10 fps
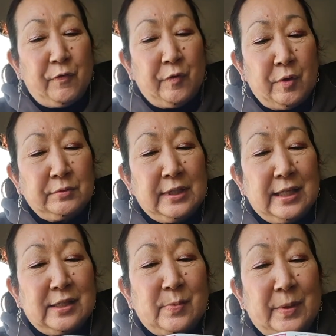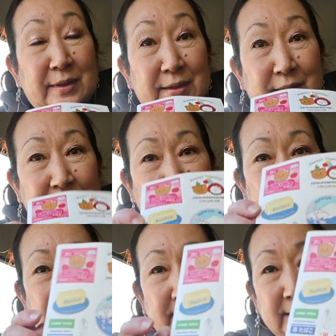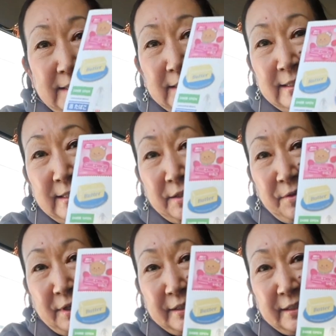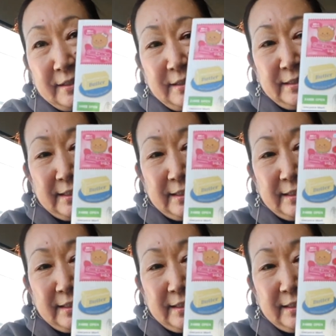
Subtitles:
phone case with this sticker on it. It's